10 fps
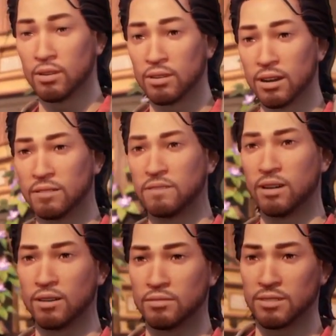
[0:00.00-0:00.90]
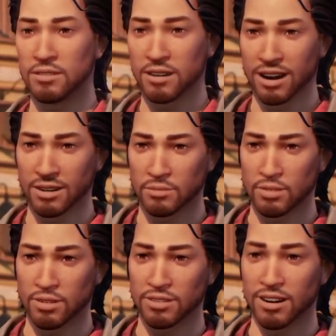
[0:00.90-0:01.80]
Maybe when Max and Chloe
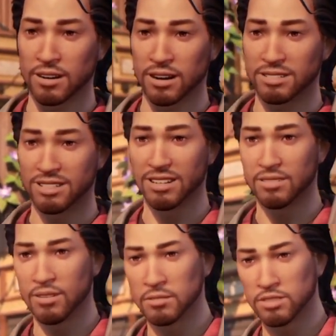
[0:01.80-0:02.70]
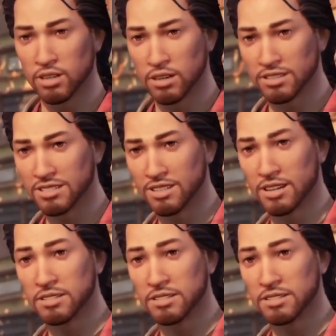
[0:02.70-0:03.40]
first meet up, that'd be that'd be a good way